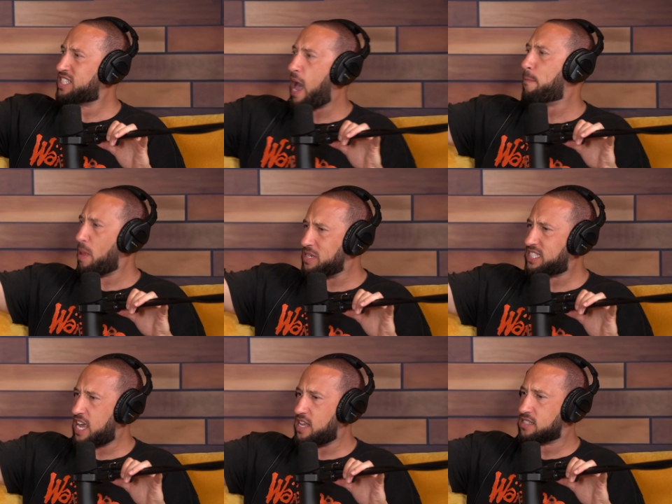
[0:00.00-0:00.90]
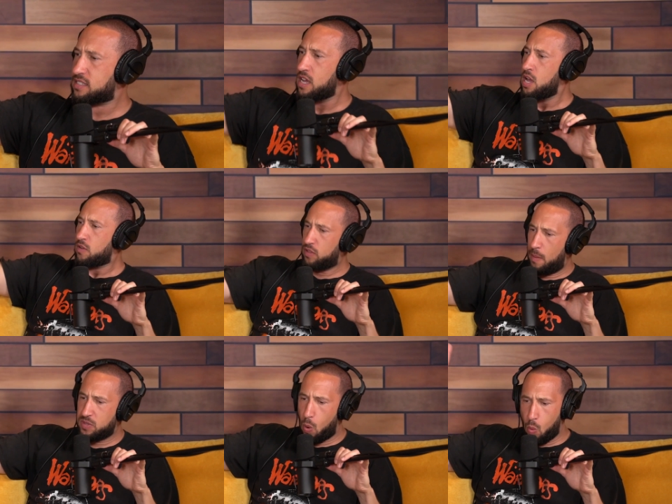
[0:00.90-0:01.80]
stop. Let me say this. Fuck them.
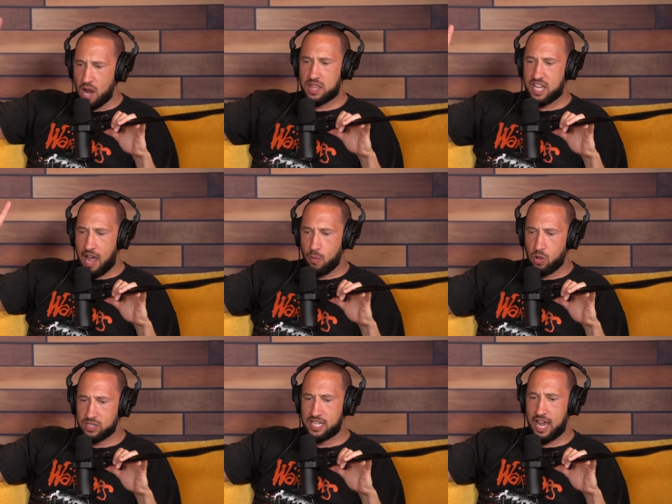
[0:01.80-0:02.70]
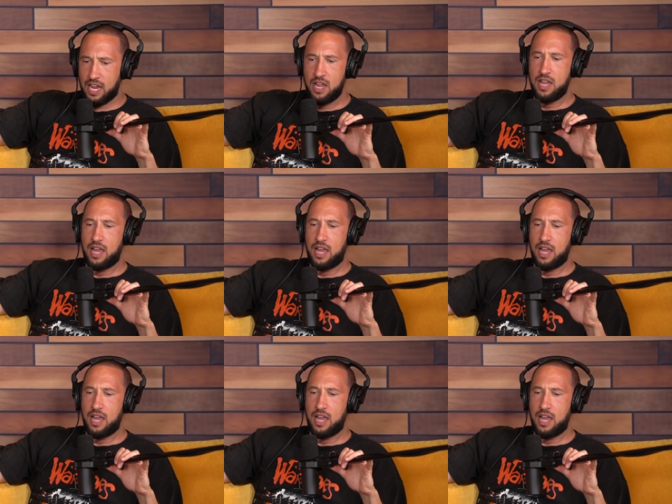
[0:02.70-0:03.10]
The one thing I will say